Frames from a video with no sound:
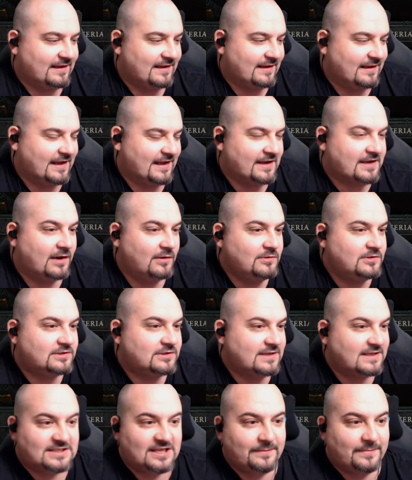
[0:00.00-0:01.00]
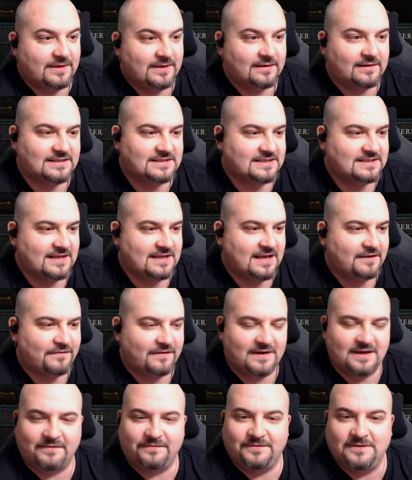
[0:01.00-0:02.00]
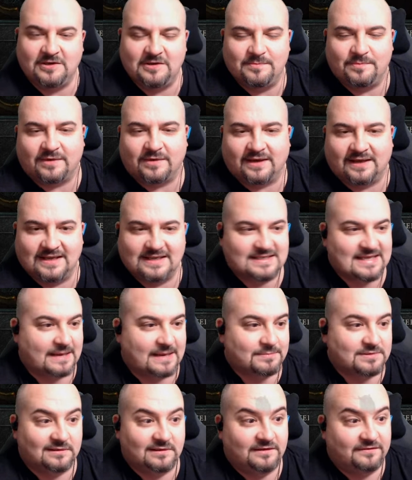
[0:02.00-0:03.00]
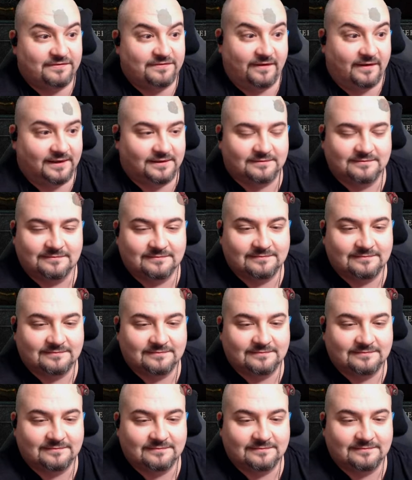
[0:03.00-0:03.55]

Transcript: Uh, coach, to be honest, it's, if I do brick it, it's absolutely fine.